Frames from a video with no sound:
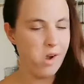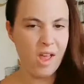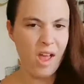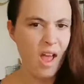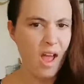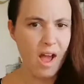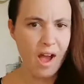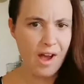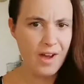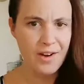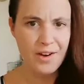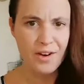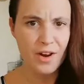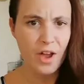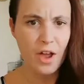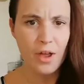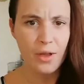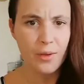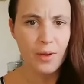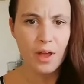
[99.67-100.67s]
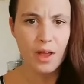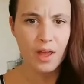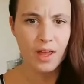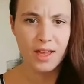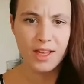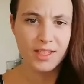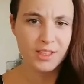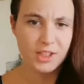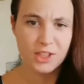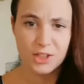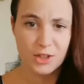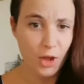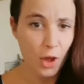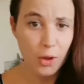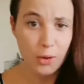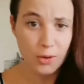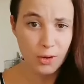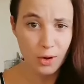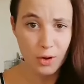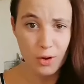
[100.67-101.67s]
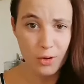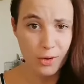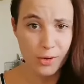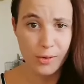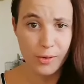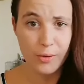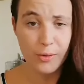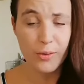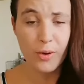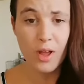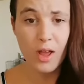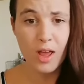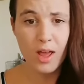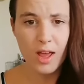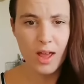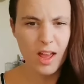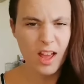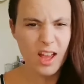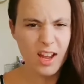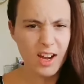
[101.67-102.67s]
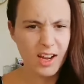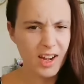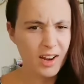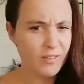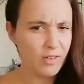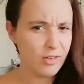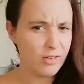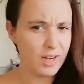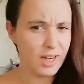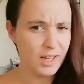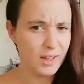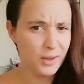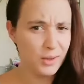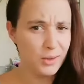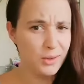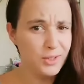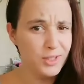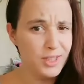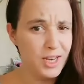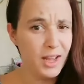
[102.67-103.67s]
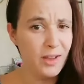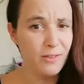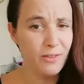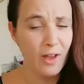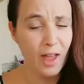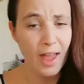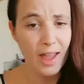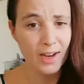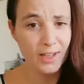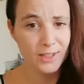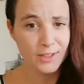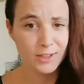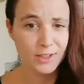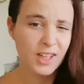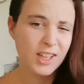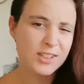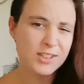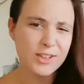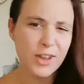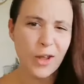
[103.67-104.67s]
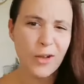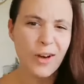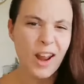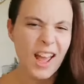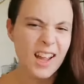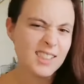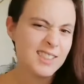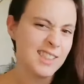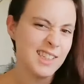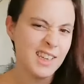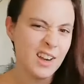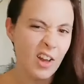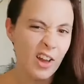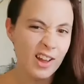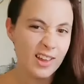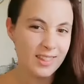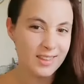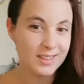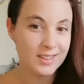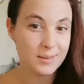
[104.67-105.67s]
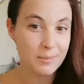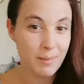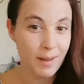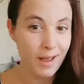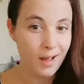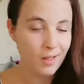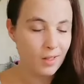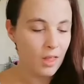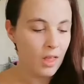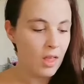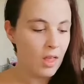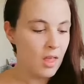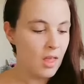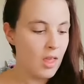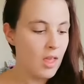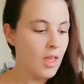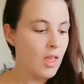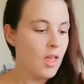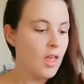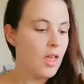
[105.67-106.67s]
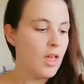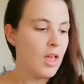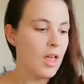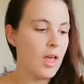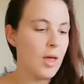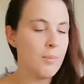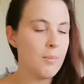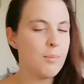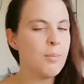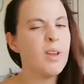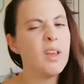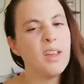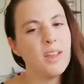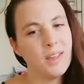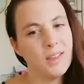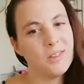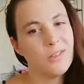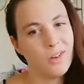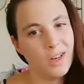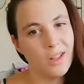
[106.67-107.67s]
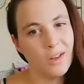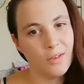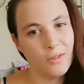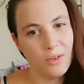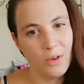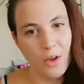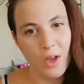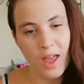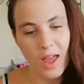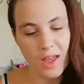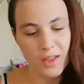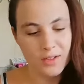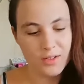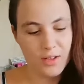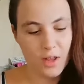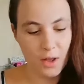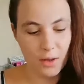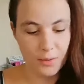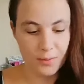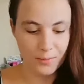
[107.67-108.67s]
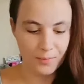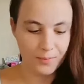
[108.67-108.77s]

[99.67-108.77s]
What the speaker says: Yeah, I don't know. It's just coconut oil, and I never really used it for ages because I don't actually like the smell. But it is really good for your hair. So,